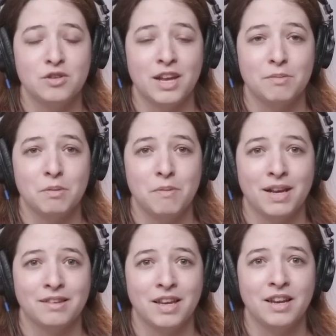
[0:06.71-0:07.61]
New Statesman
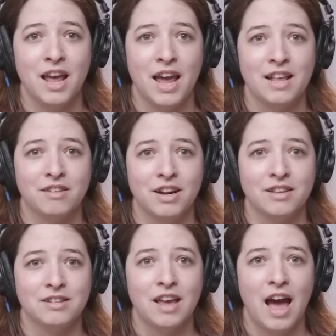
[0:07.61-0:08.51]
magazine
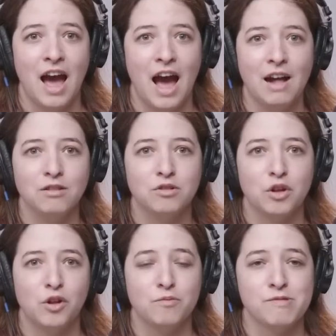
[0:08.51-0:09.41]
entitled How to
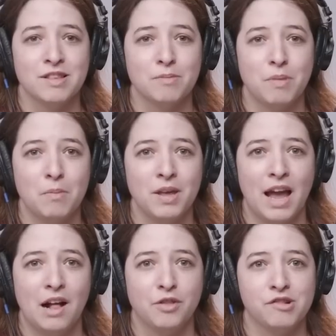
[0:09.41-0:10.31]
Solve Britain's Public
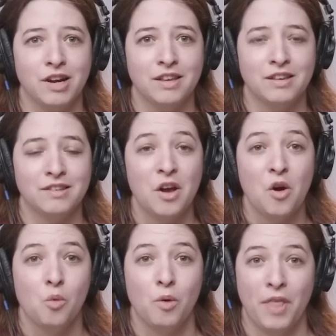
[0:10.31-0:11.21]
Health Crisis
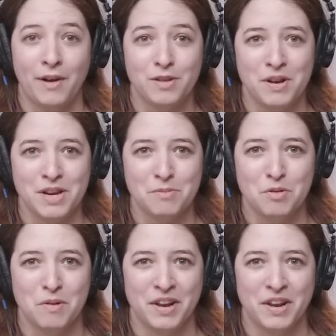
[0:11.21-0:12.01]
Without Spending More